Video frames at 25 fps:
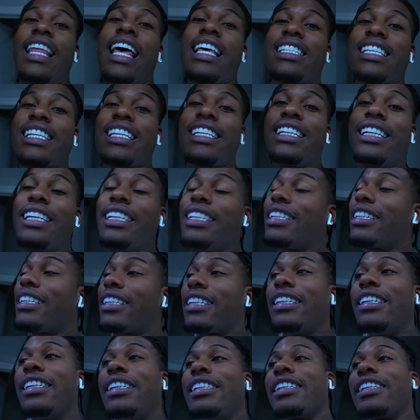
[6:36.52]
That's a good,
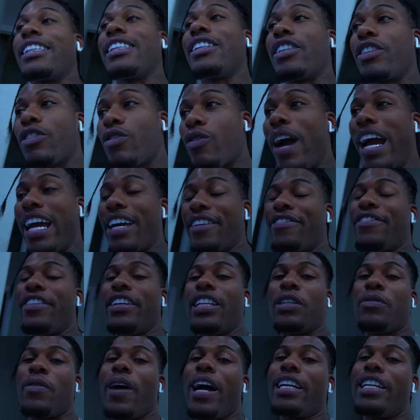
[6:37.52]
good, great
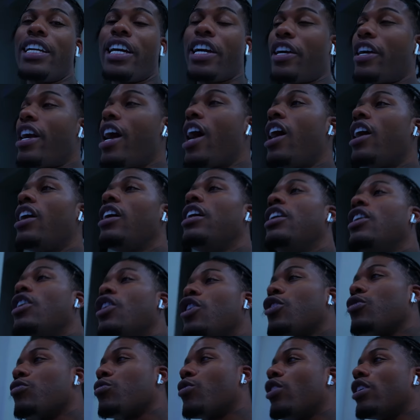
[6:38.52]
feeling right there, y'all.
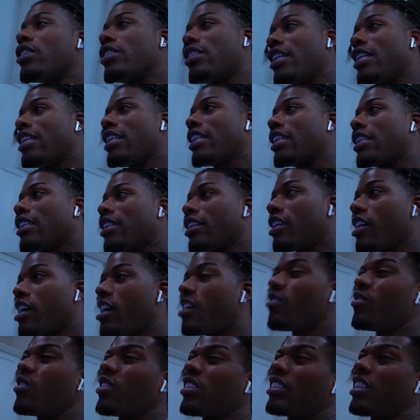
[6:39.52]
Royalty and the, I
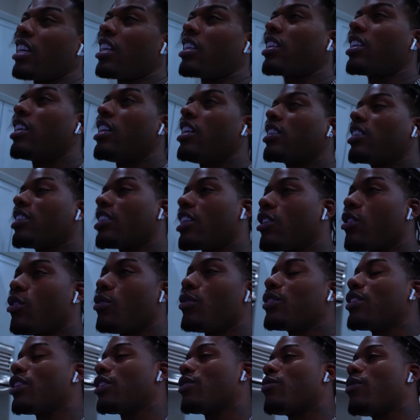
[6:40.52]
don't want to say the kids because I know
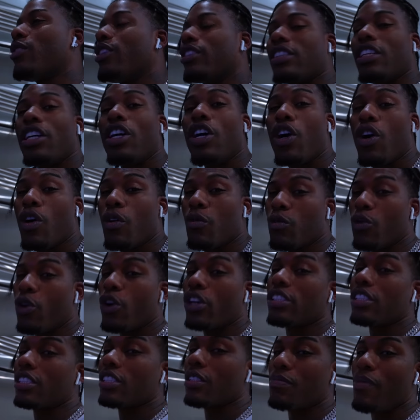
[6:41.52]
it was just royalty.
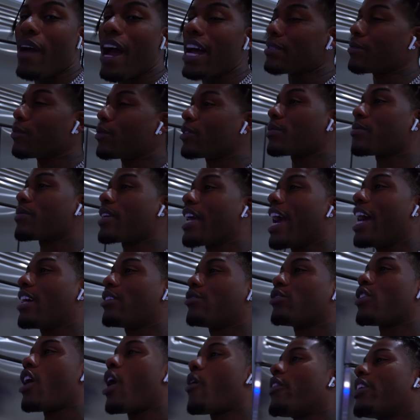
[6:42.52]
Royalty surprised me with some
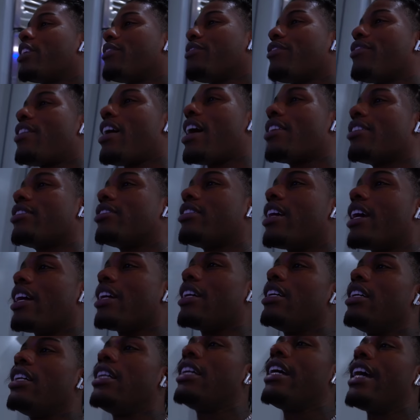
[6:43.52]
candles already for Father's
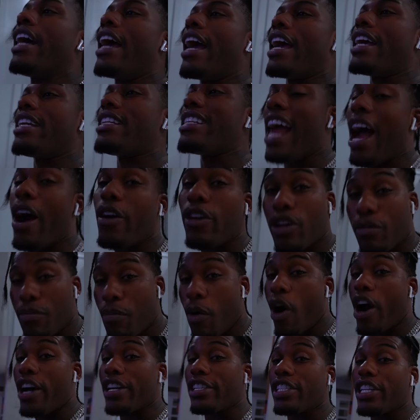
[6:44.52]
Day, and now
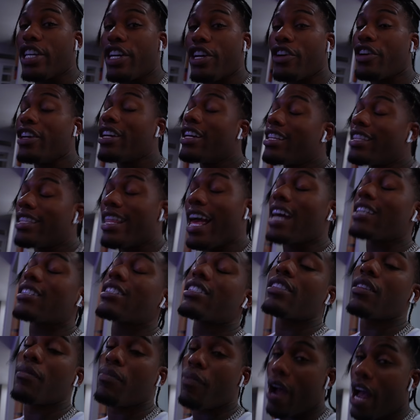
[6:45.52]
Kamari's here. That's
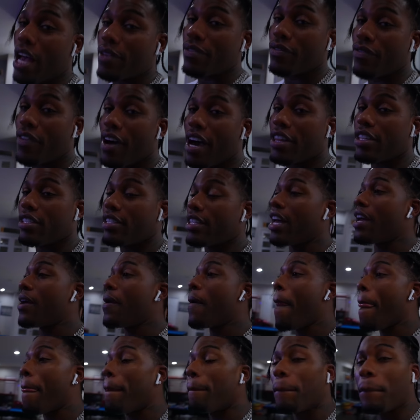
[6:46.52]
a surprise for Father's
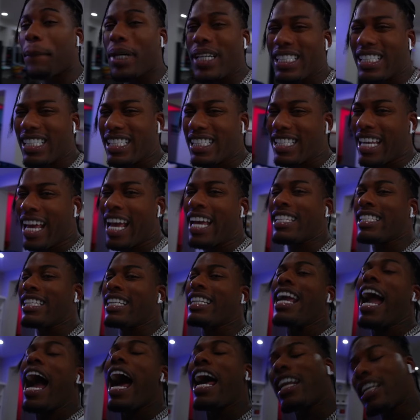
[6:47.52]
Day. But she's saying she
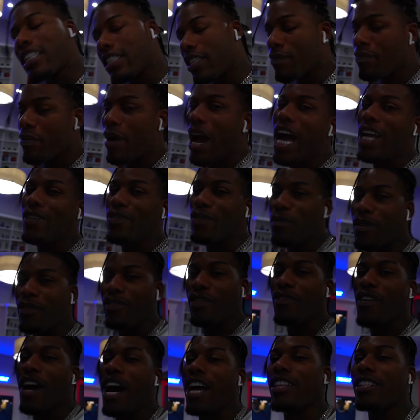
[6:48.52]
got a surprise for me
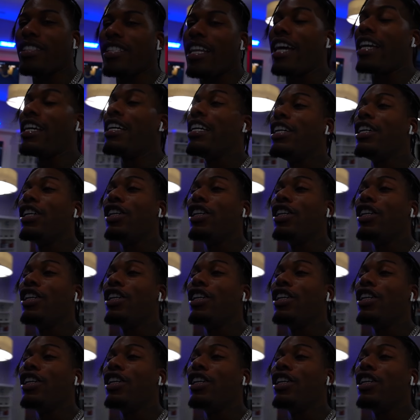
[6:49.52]
for Father's Day.